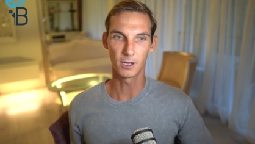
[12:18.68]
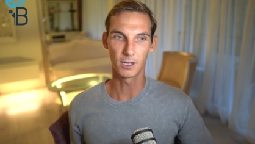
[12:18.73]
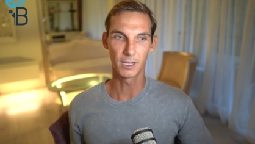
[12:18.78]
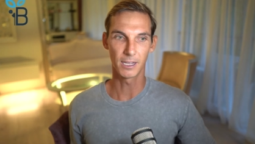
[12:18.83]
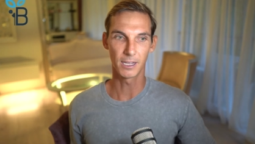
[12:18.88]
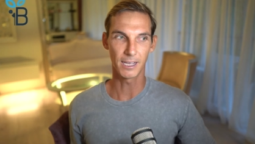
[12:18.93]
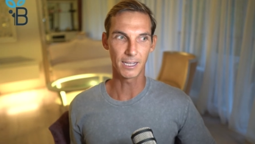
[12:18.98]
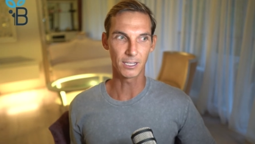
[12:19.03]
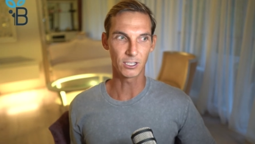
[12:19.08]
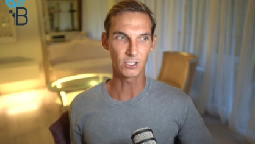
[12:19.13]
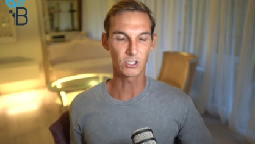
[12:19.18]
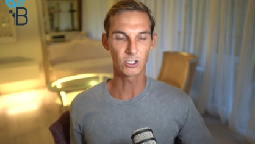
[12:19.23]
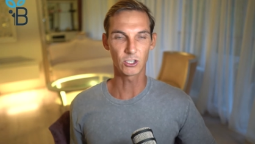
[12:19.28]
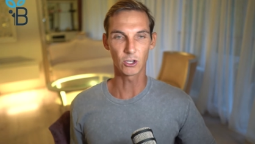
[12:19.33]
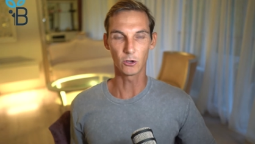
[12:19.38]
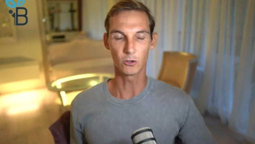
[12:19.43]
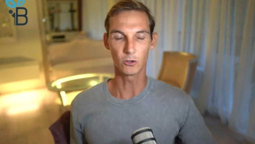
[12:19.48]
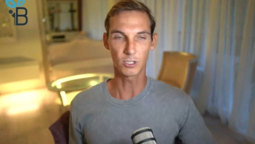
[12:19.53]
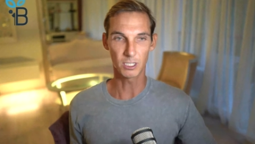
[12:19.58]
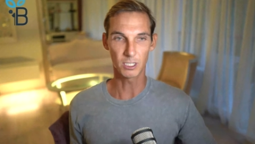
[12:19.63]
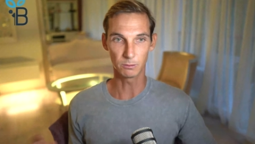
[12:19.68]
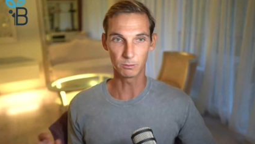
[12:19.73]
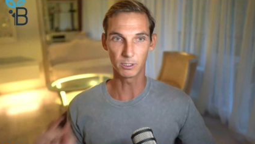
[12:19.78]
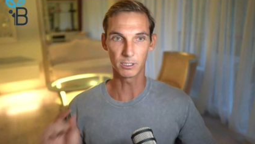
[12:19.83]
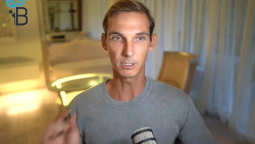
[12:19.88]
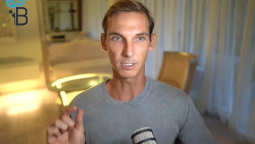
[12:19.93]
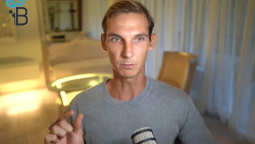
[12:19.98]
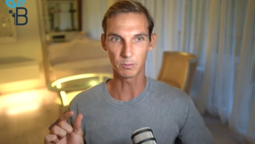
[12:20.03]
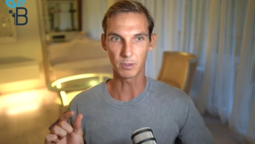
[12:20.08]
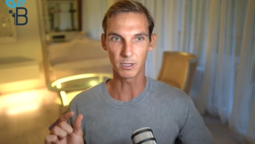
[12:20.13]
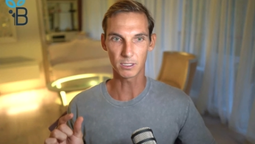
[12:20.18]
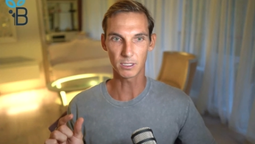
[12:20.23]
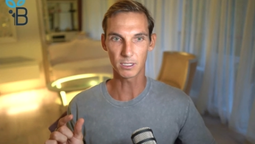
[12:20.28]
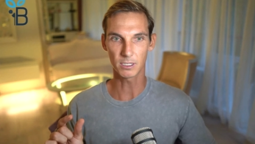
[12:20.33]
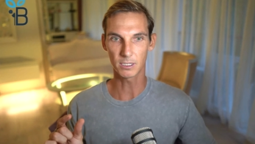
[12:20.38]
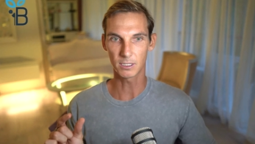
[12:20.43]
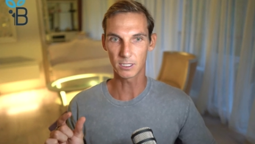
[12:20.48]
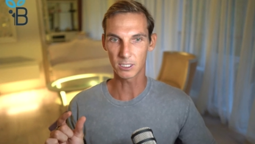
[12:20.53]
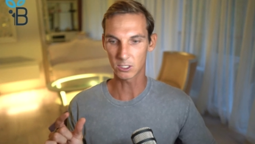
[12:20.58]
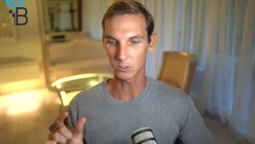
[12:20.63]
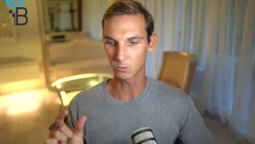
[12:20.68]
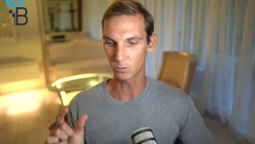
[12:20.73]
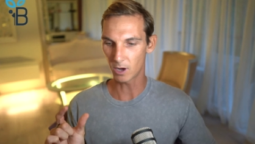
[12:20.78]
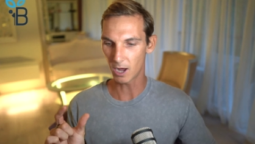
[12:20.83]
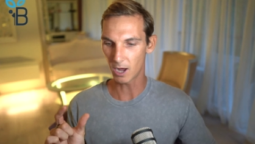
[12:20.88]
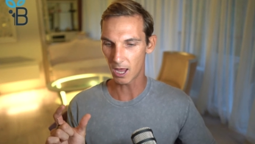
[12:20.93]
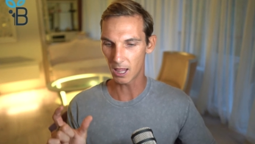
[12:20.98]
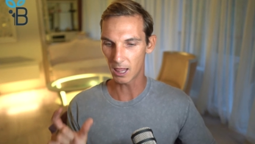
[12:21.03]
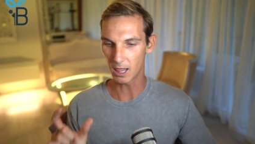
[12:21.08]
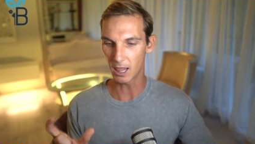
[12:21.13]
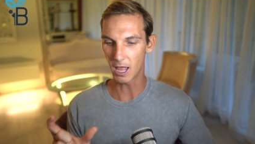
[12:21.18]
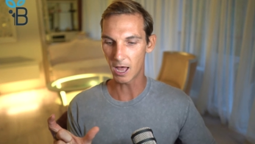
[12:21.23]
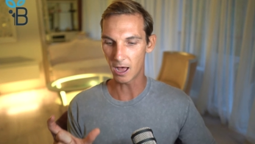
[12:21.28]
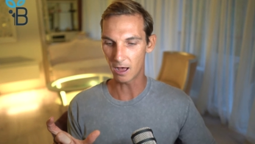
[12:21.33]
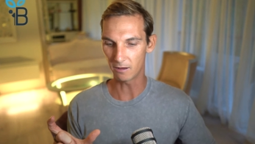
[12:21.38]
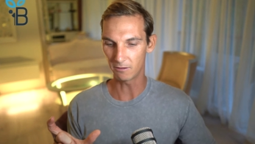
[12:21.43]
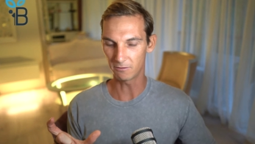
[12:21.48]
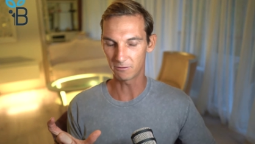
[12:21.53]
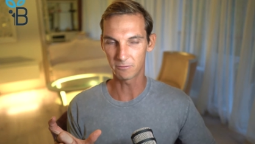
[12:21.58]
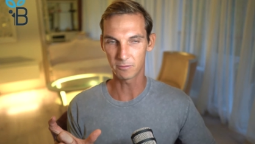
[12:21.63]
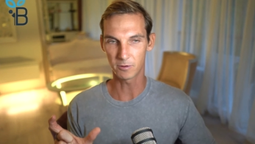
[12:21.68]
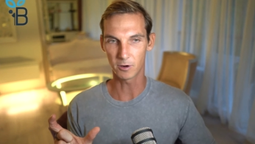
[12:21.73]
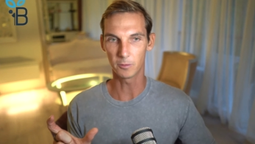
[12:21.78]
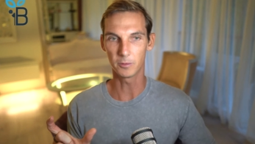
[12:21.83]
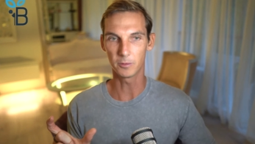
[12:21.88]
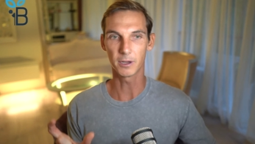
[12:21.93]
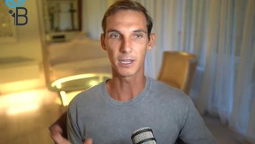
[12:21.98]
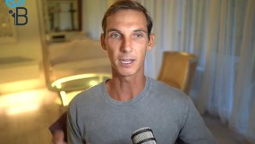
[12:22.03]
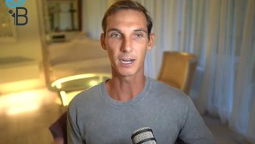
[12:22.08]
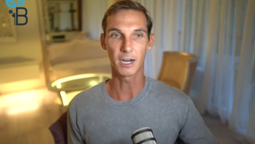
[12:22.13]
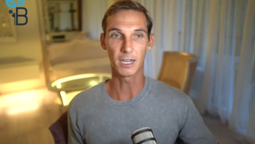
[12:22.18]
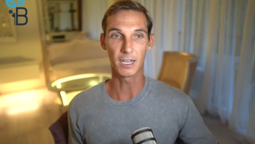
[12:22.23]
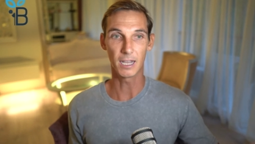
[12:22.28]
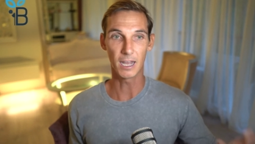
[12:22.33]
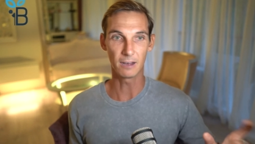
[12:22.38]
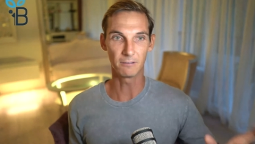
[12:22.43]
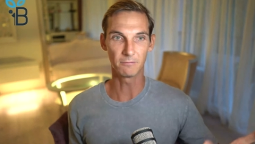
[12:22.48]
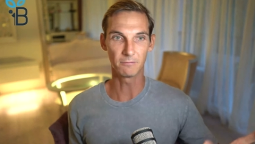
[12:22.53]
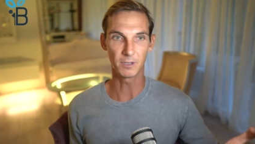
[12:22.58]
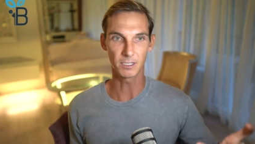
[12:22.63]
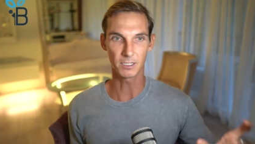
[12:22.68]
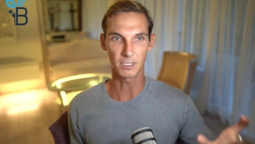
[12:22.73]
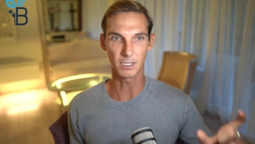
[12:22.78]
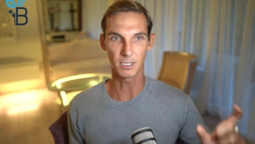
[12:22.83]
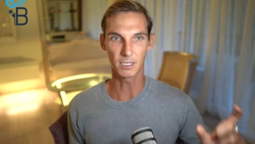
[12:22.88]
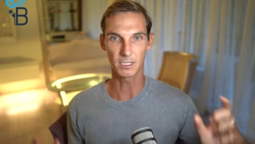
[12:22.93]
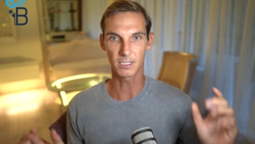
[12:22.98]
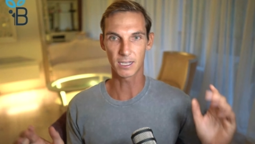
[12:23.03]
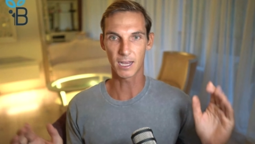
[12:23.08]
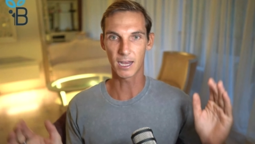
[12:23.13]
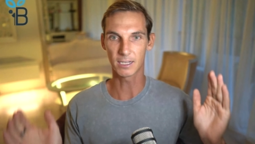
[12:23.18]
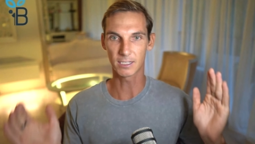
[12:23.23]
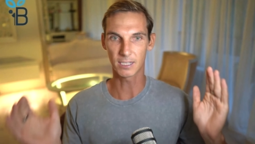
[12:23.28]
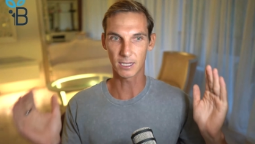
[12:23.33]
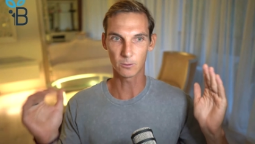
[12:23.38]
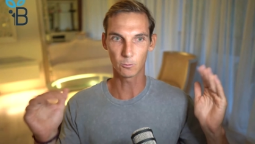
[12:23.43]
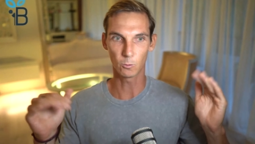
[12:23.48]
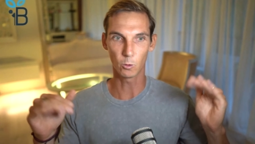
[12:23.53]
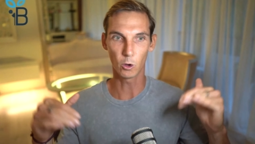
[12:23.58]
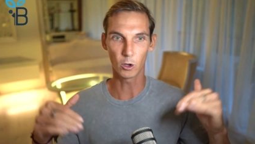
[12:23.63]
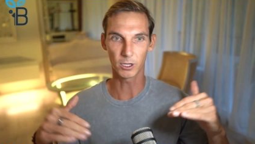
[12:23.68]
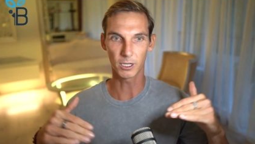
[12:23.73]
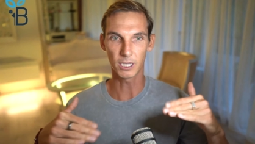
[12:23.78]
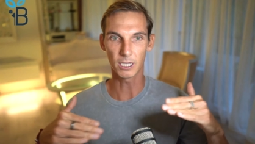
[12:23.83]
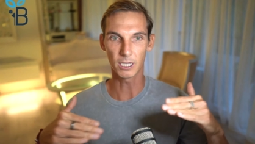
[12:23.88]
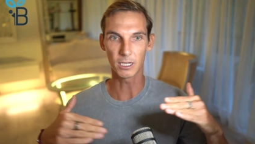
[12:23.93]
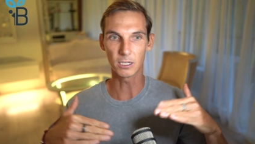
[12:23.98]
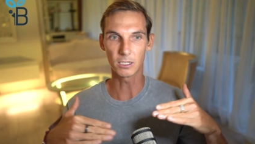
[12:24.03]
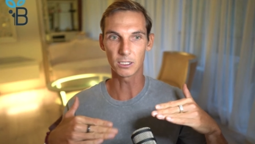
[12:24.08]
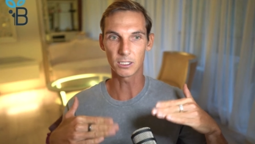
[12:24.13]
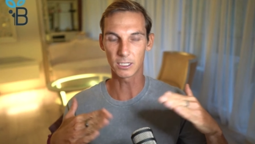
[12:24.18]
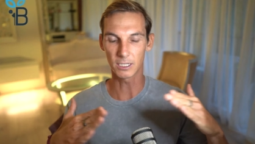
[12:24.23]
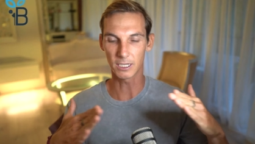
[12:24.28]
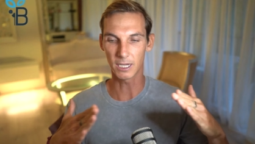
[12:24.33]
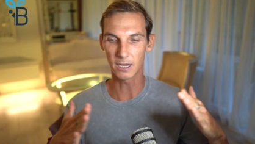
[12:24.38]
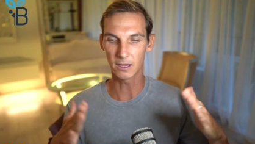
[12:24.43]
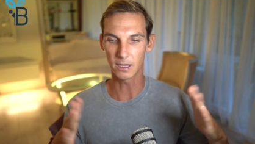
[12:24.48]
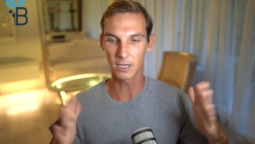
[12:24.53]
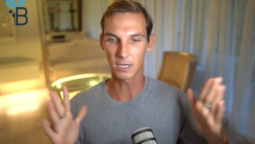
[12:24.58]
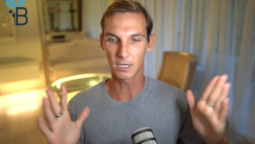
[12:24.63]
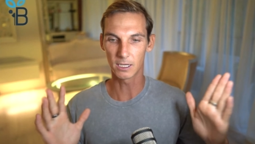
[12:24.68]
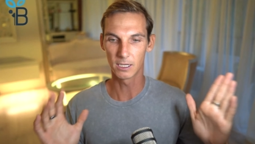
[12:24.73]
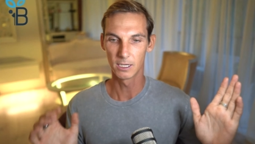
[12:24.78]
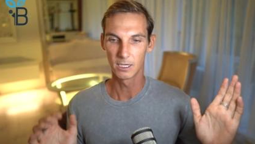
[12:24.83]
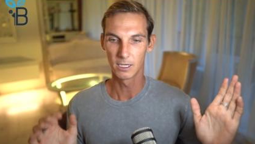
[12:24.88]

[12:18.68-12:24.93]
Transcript: it's so similar to business, and this is why I love property and I love business as they work in together,